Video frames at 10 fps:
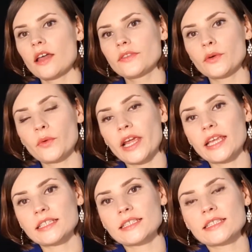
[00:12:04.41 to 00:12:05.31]
the
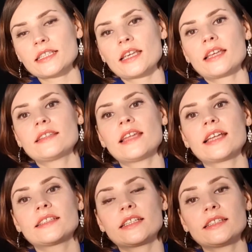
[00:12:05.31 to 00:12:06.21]
ways
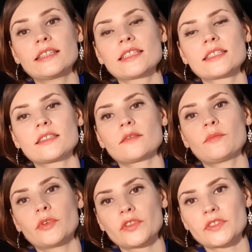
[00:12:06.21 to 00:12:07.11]
that this
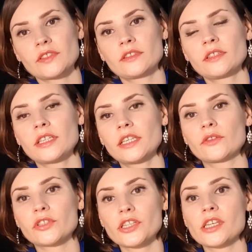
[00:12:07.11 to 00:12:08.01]
person, he or
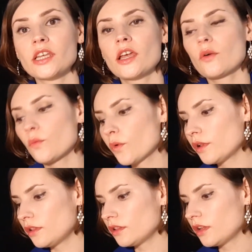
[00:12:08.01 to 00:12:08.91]
she,
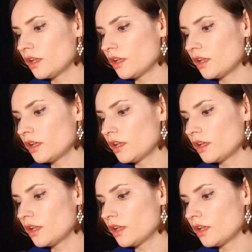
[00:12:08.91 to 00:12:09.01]
will